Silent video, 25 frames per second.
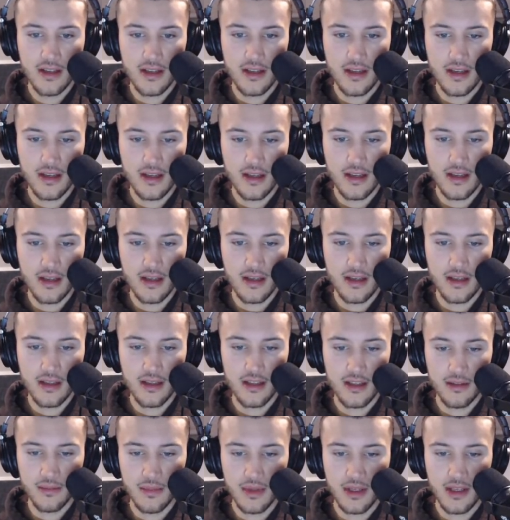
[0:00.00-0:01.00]
And
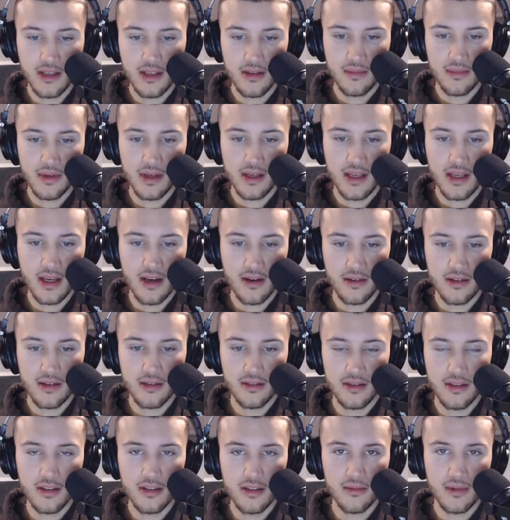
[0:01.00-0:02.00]
let me get my
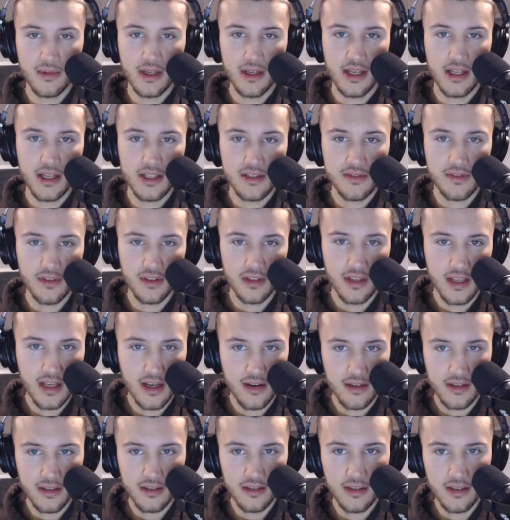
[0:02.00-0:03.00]
calculator, my hedge fund
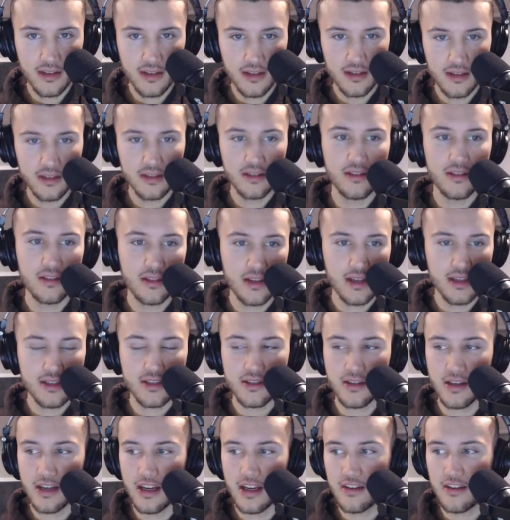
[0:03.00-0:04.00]
calculator. Okay, so
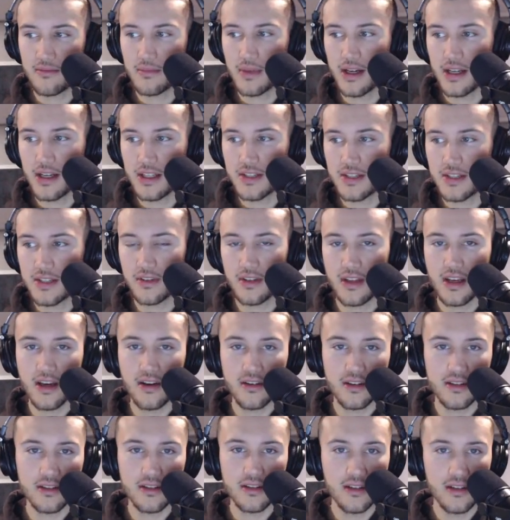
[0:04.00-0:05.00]
I have my hedge fund
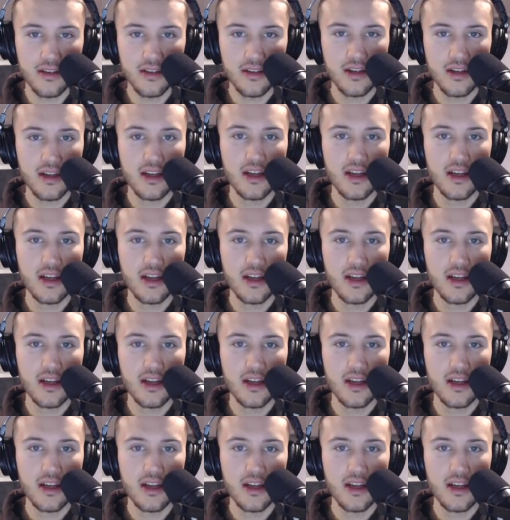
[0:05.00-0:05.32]
calculator.